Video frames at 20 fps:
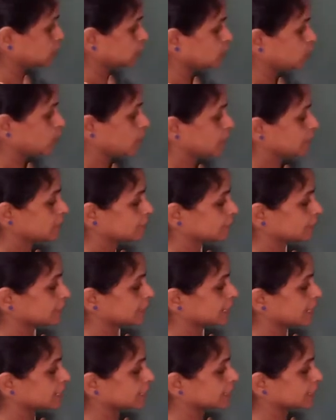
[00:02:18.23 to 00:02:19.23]
to 1, we
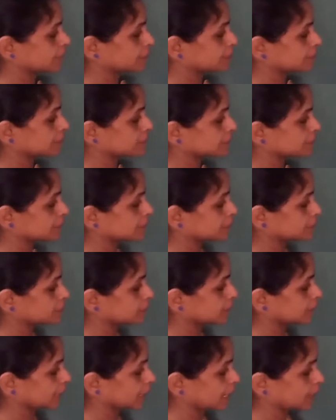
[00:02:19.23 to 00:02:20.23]
can represent it
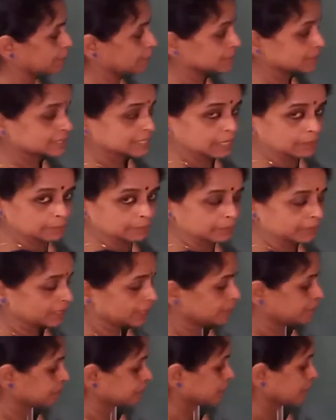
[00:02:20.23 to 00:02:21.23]
by capital
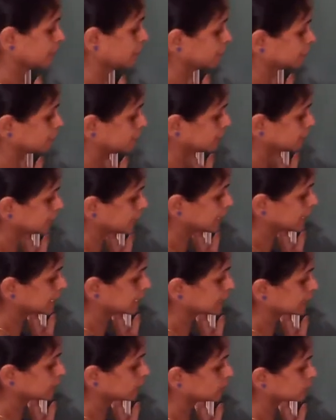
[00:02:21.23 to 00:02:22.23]
P. When L
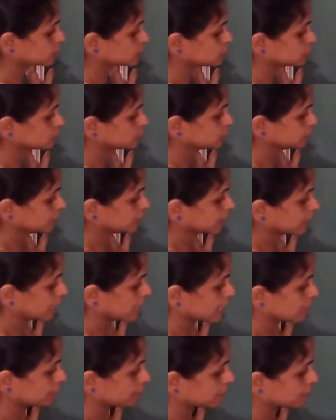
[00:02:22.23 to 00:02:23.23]
equal to 2, we
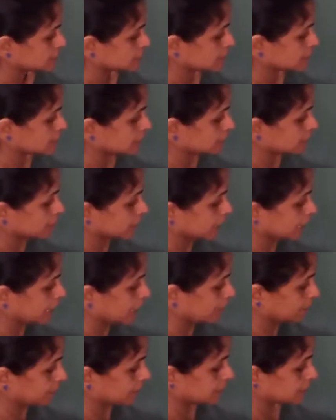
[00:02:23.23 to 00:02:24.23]
can represent it by
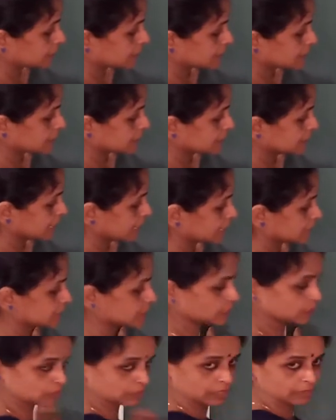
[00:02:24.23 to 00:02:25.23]
capital D,
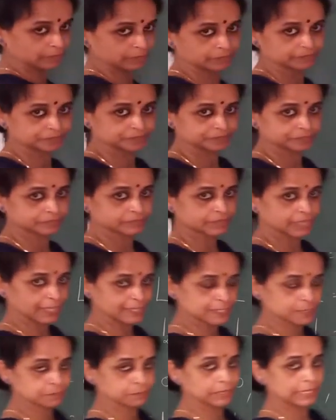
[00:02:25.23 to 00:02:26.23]
etc.
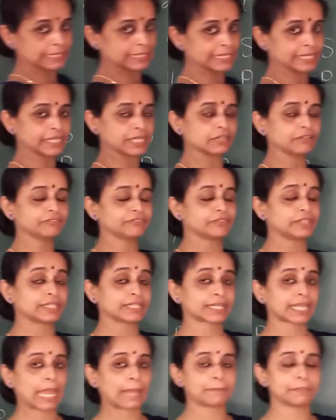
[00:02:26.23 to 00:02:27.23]
SPDF, in
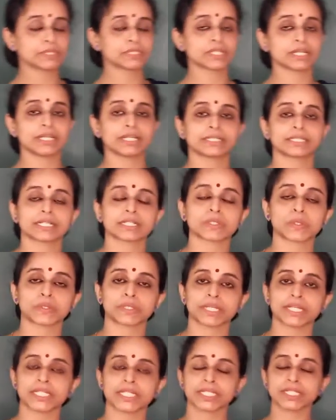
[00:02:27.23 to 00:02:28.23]
the capital letter
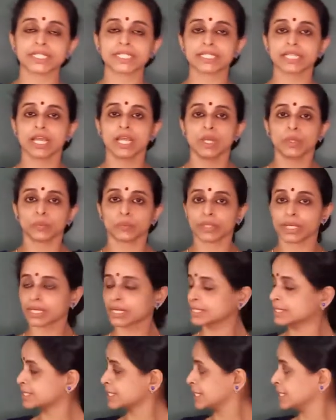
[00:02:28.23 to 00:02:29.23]
notations, we are
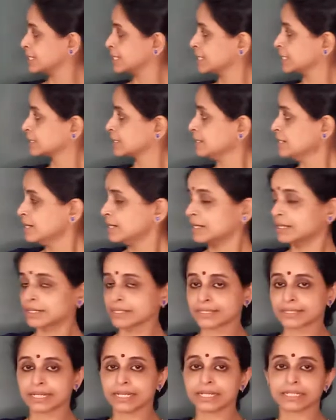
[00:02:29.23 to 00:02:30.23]
assigning the
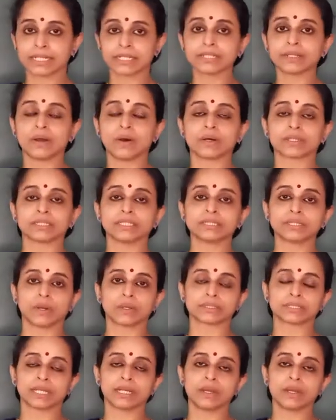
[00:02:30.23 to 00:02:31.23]
resultant or the
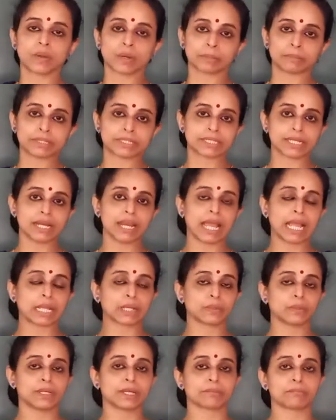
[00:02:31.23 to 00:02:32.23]
total orbital
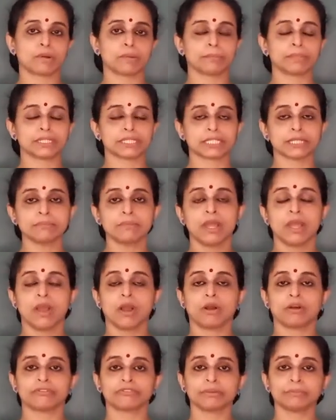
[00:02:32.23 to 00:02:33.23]
angular momentum
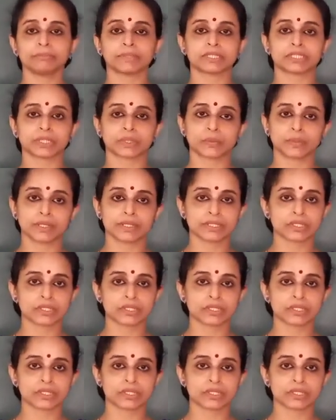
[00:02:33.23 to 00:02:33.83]
of a particular